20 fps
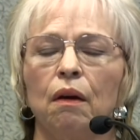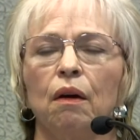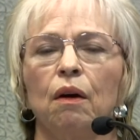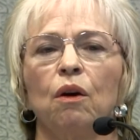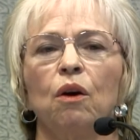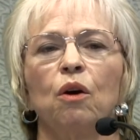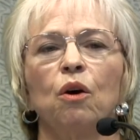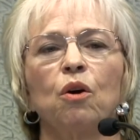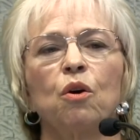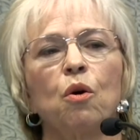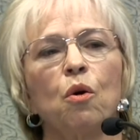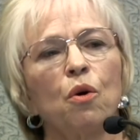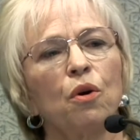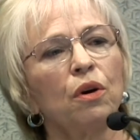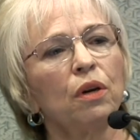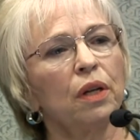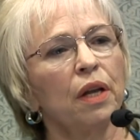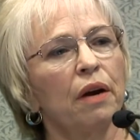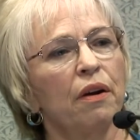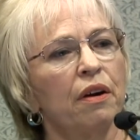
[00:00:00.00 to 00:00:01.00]
A
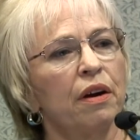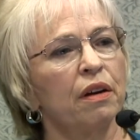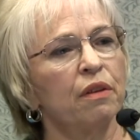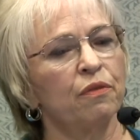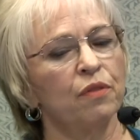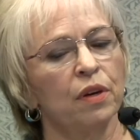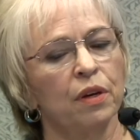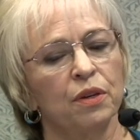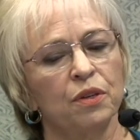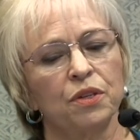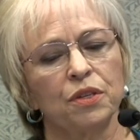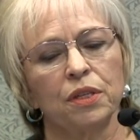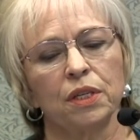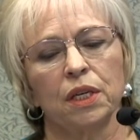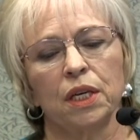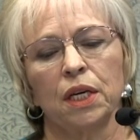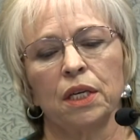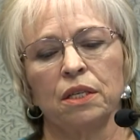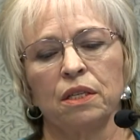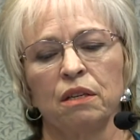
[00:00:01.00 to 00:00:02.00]
corollary of
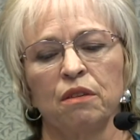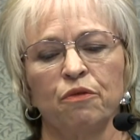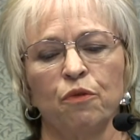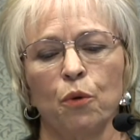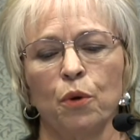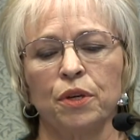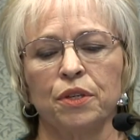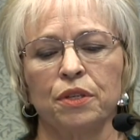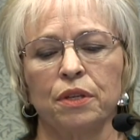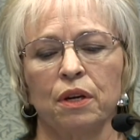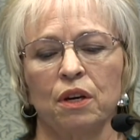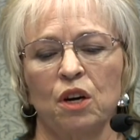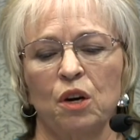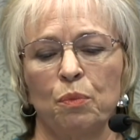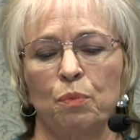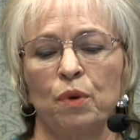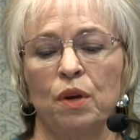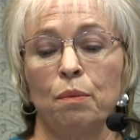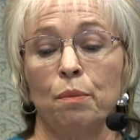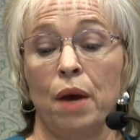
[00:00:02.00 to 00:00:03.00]
this is that voice
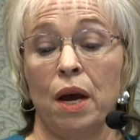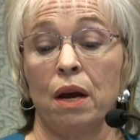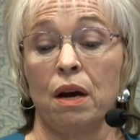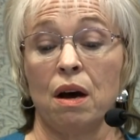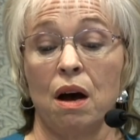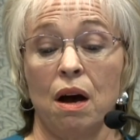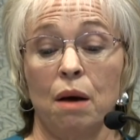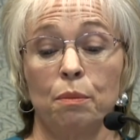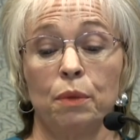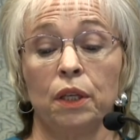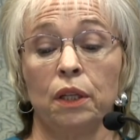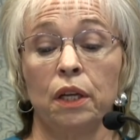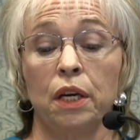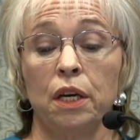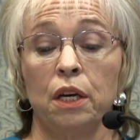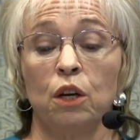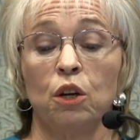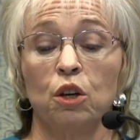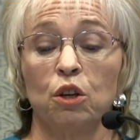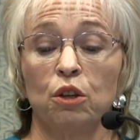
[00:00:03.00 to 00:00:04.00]
therapy may
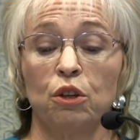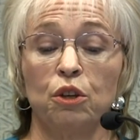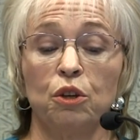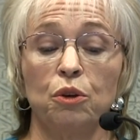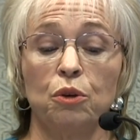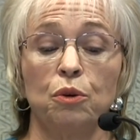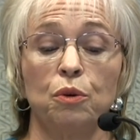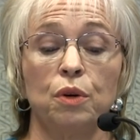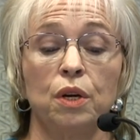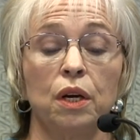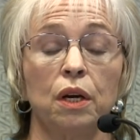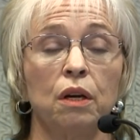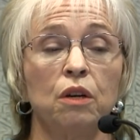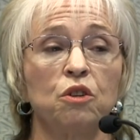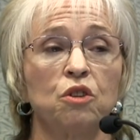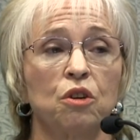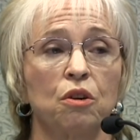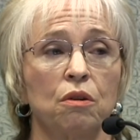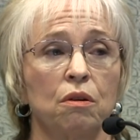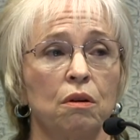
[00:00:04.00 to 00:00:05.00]
commonly include
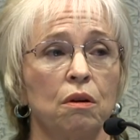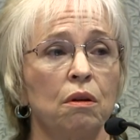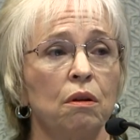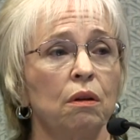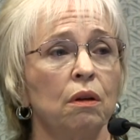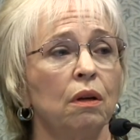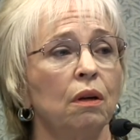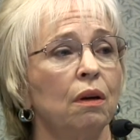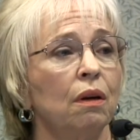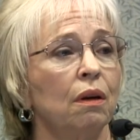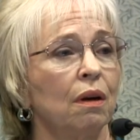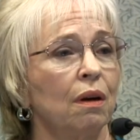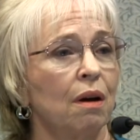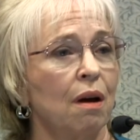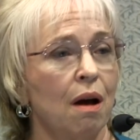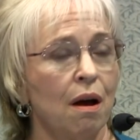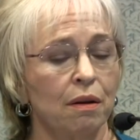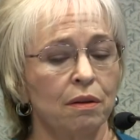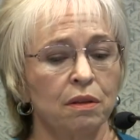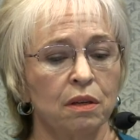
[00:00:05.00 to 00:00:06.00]
internal
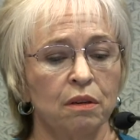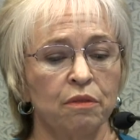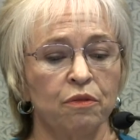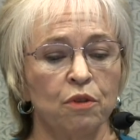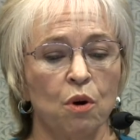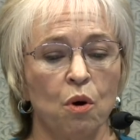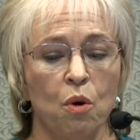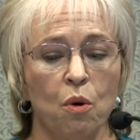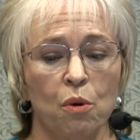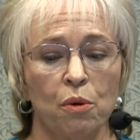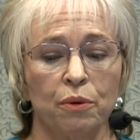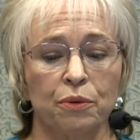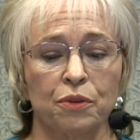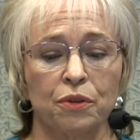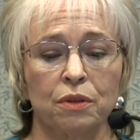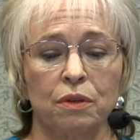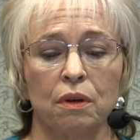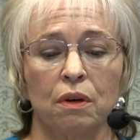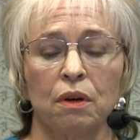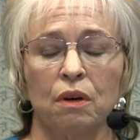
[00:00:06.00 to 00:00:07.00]
cognitive
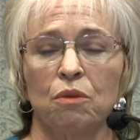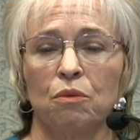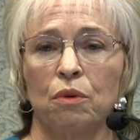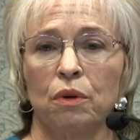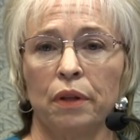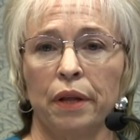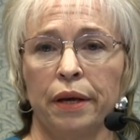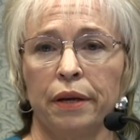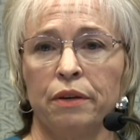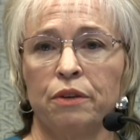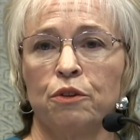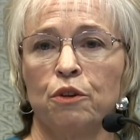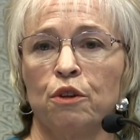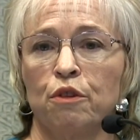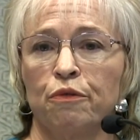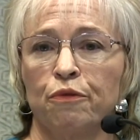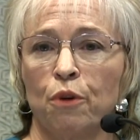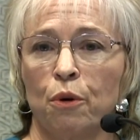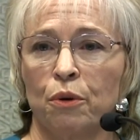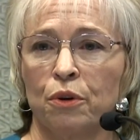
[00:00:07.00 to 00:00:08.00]
goals related to the
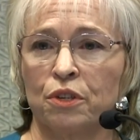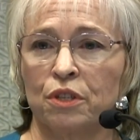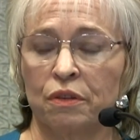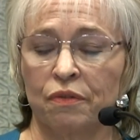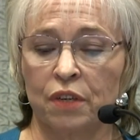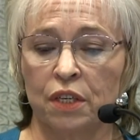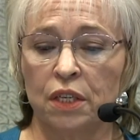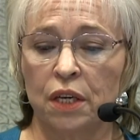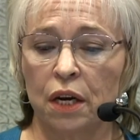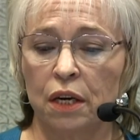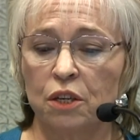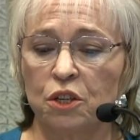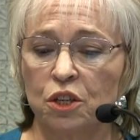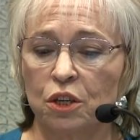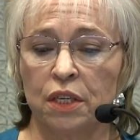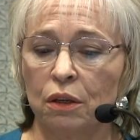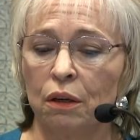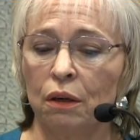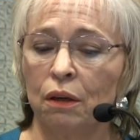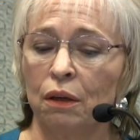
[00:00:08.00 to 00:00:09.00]
focus of
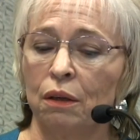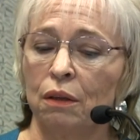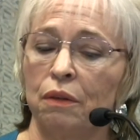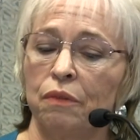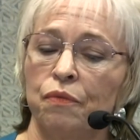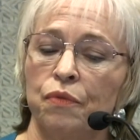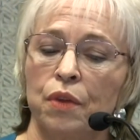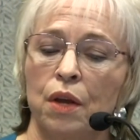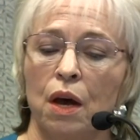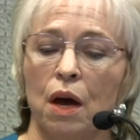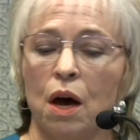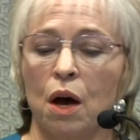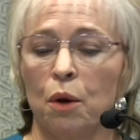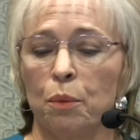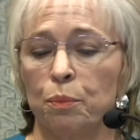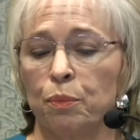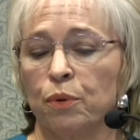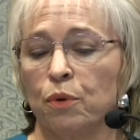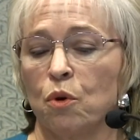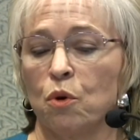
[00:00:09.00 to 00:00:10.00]
attention,
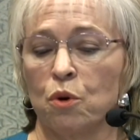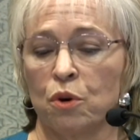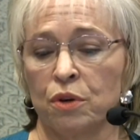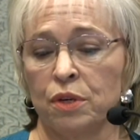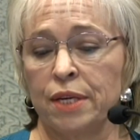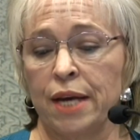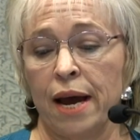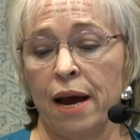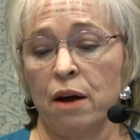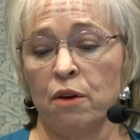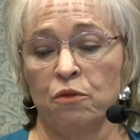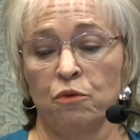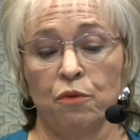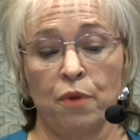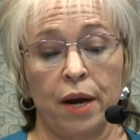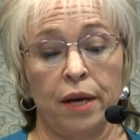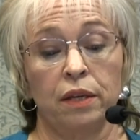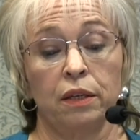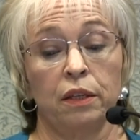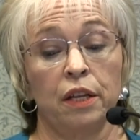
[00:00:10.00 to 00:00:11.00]
up or down
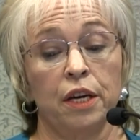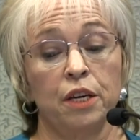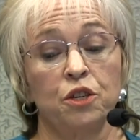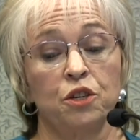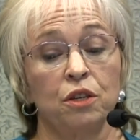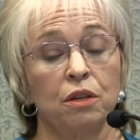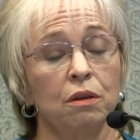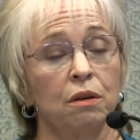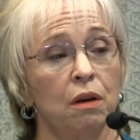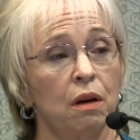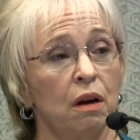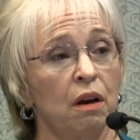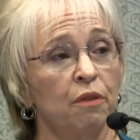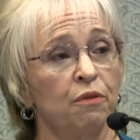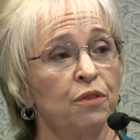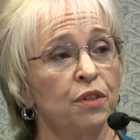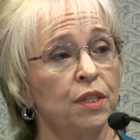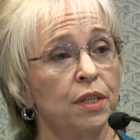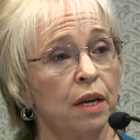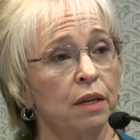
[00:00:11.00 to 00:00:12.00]
regulation
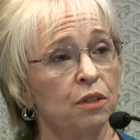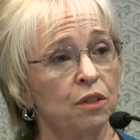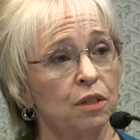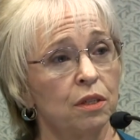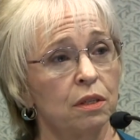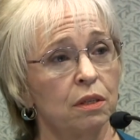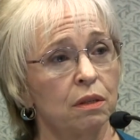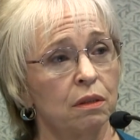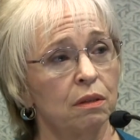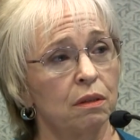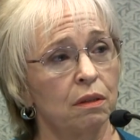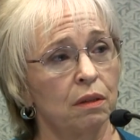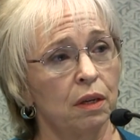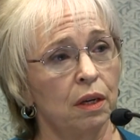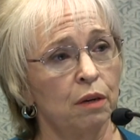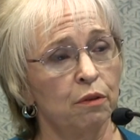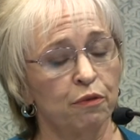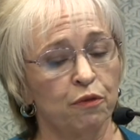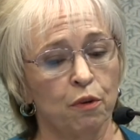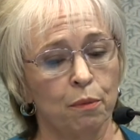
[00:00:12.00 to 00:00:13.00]
of sense
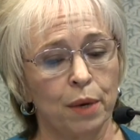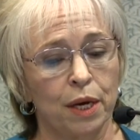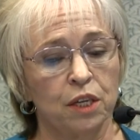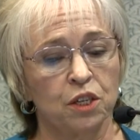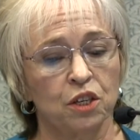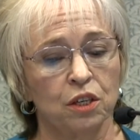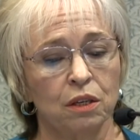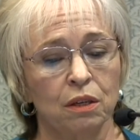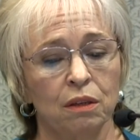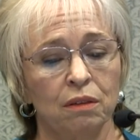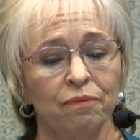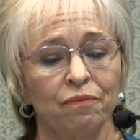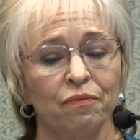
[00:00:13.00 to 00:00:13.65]
information,